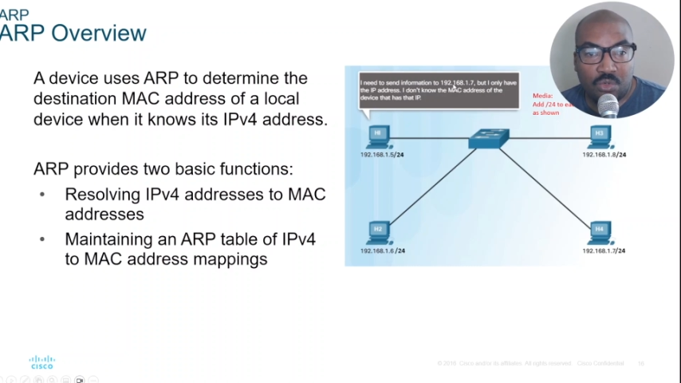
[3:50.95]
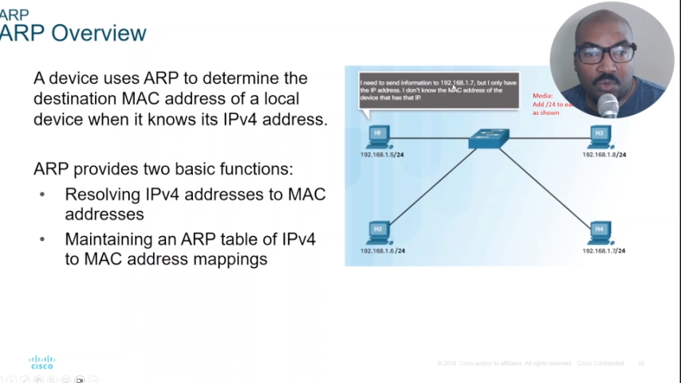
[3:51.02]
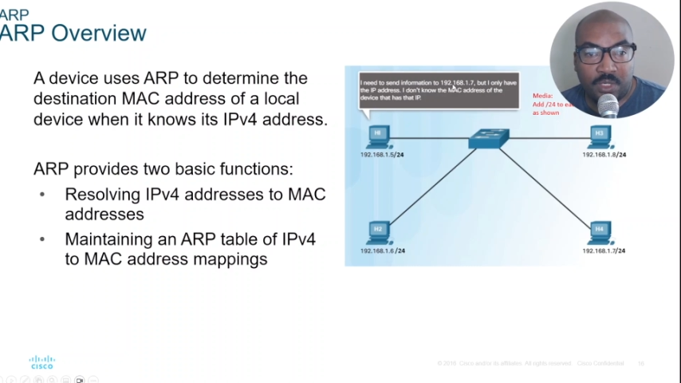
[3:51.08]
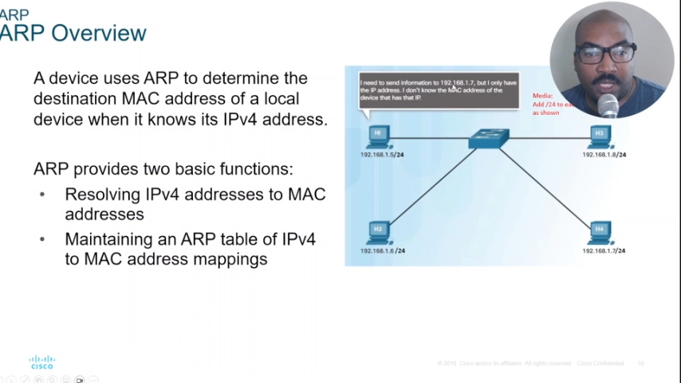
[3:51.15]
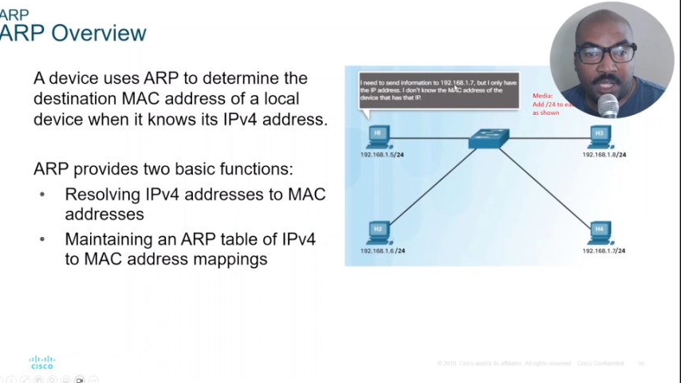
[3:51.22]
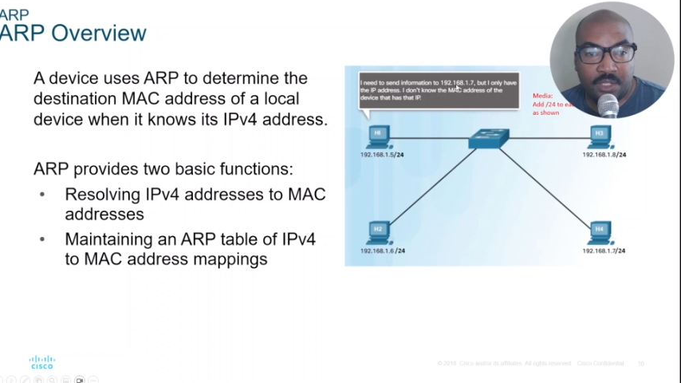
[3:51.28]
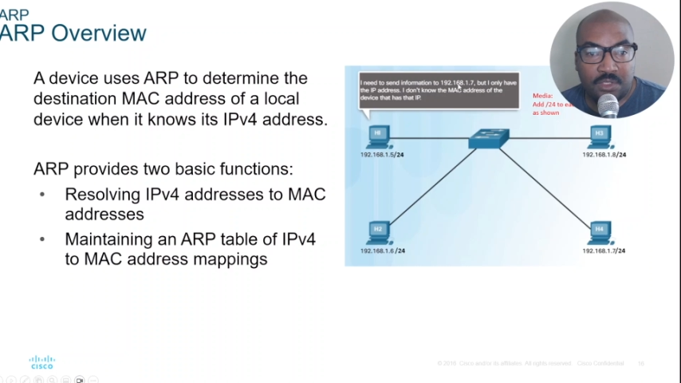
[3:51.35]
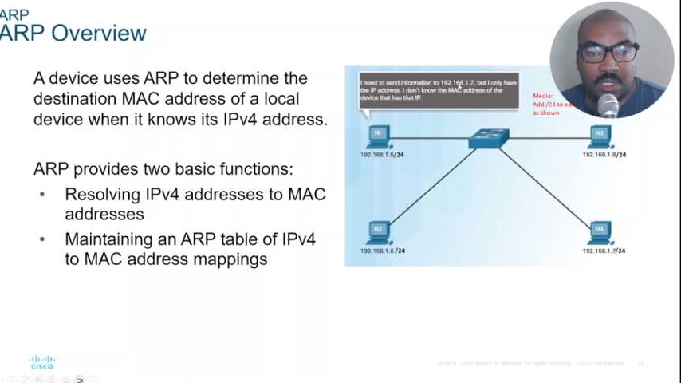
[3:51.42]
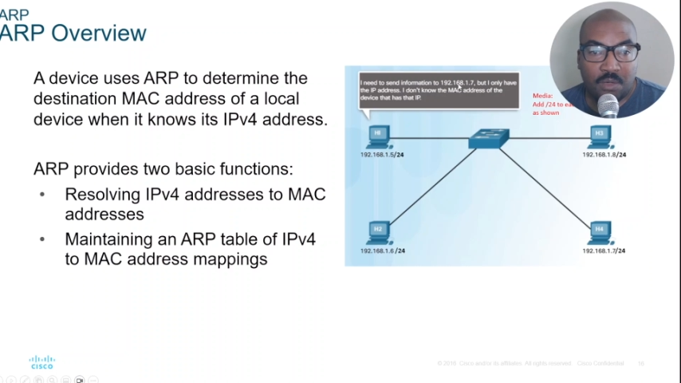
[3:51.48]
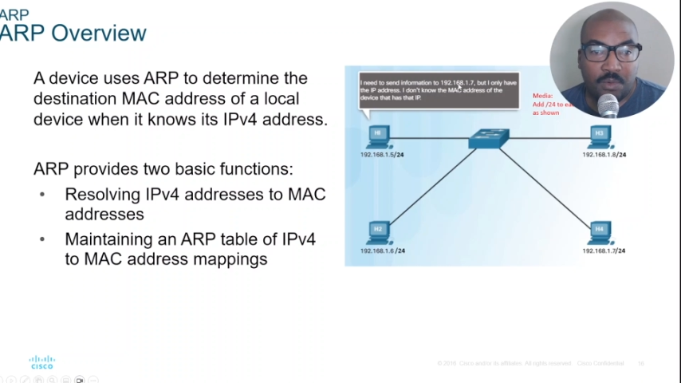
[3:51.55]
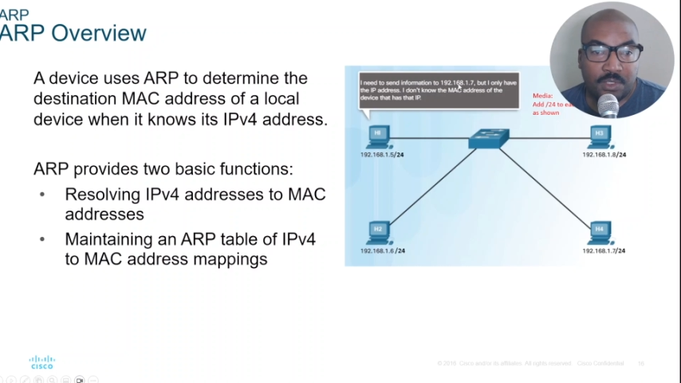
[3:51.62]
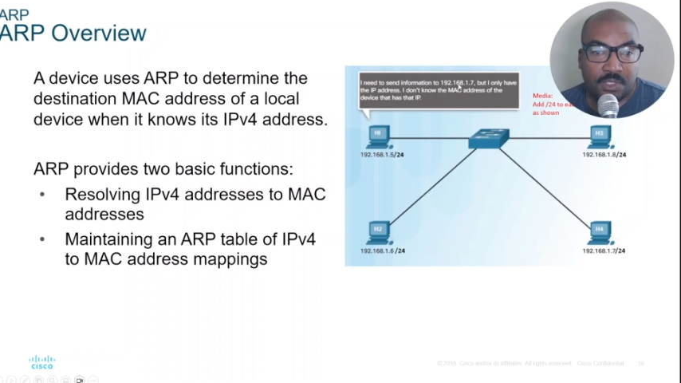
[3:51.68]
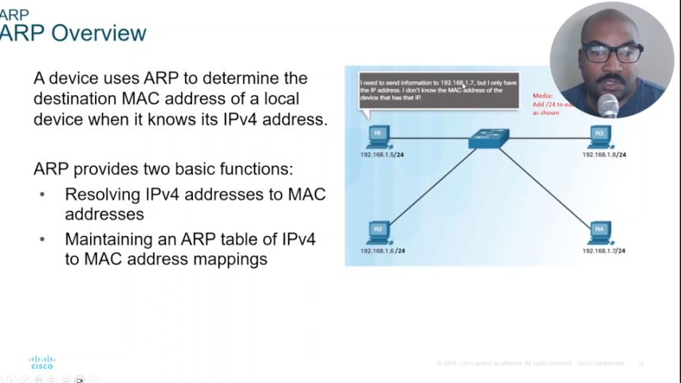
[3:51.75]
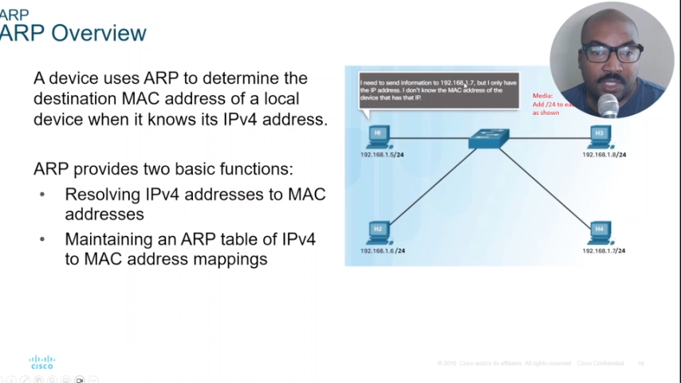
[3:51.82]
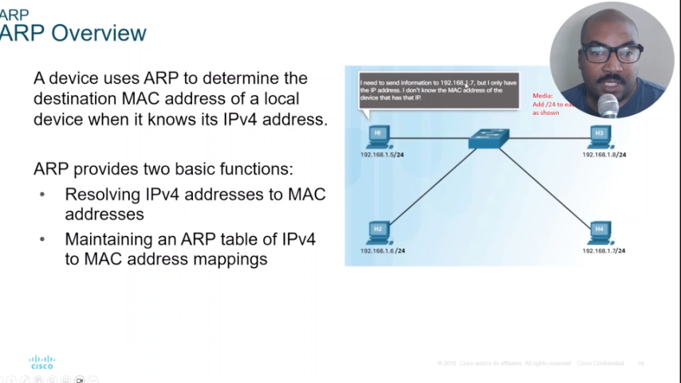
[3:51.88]

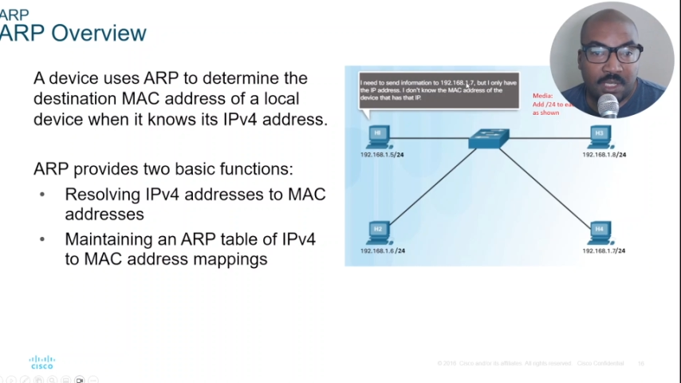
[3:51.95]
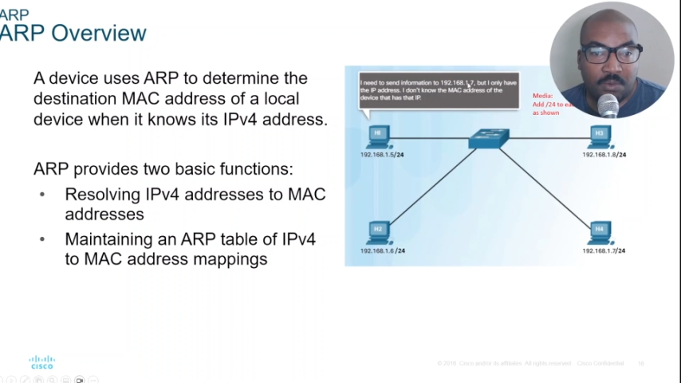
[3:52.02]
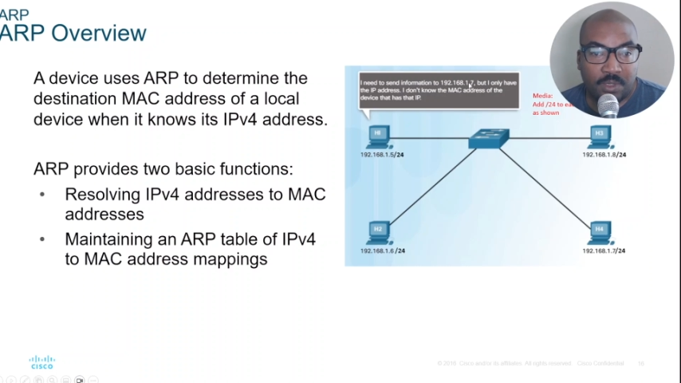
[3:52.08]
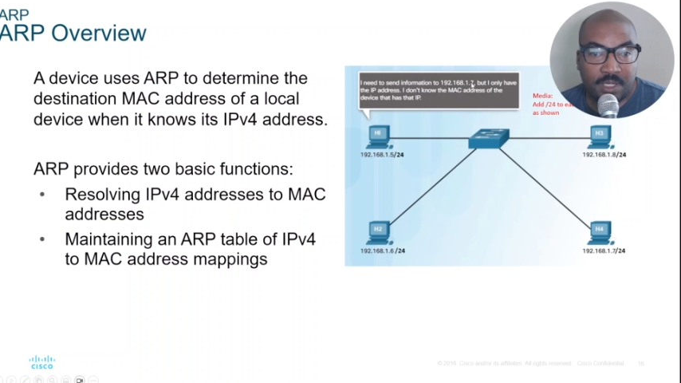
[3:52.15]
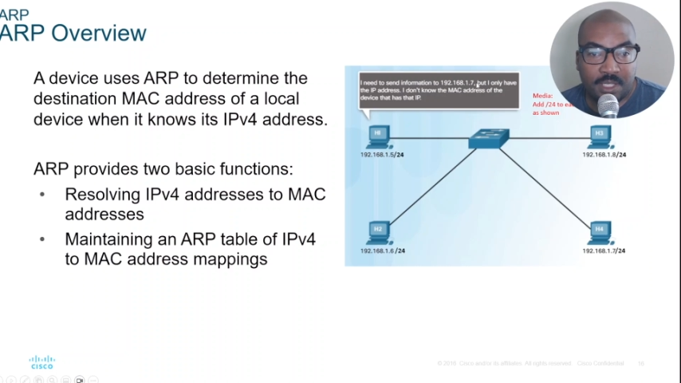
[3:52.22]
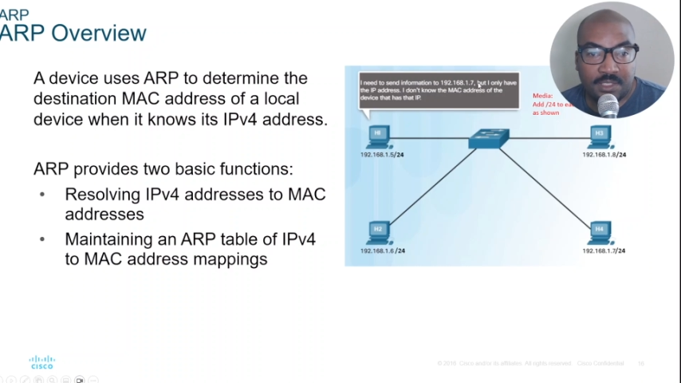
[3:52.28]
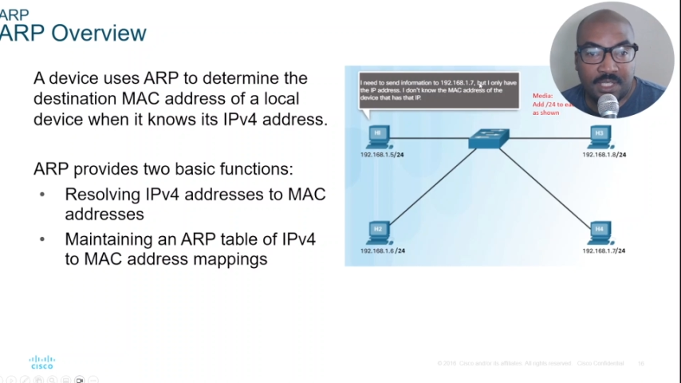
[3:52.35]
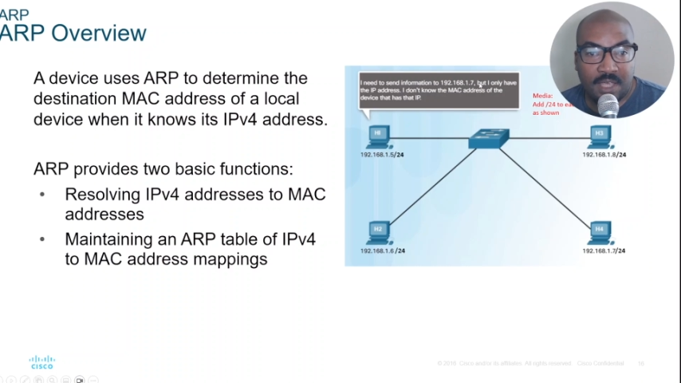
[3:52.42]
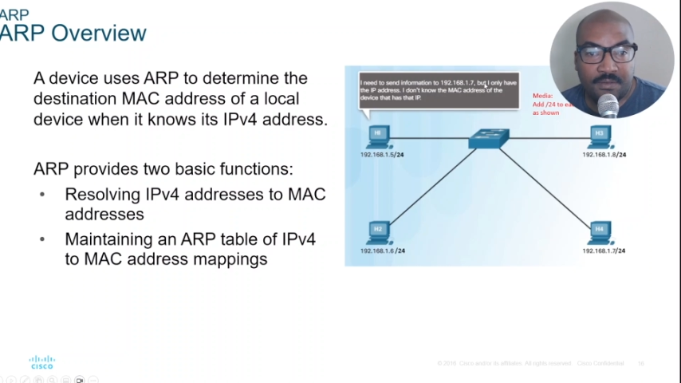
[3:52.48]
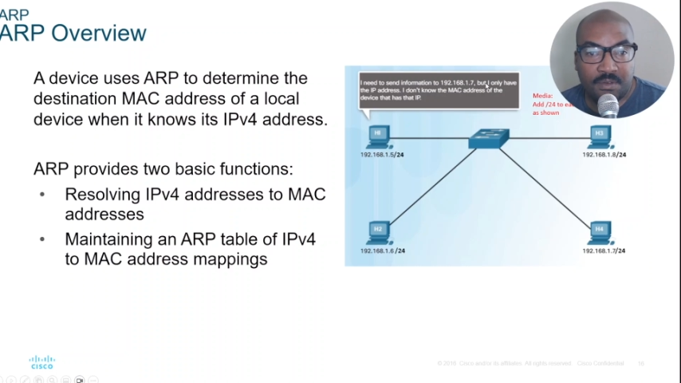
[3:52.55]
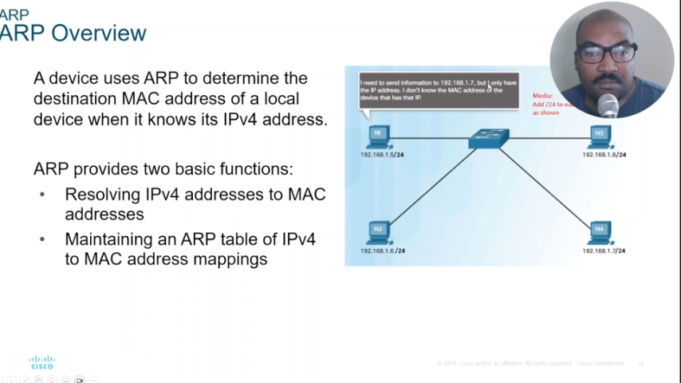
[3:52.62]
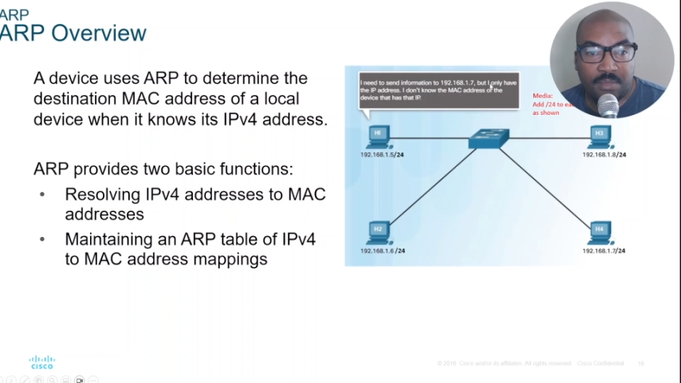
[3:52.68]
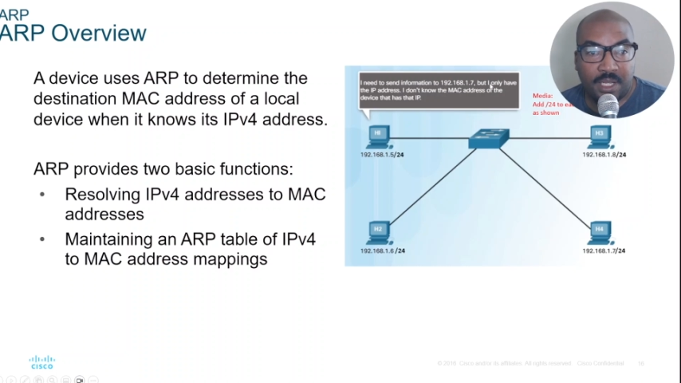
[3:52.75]
192.168.1.7,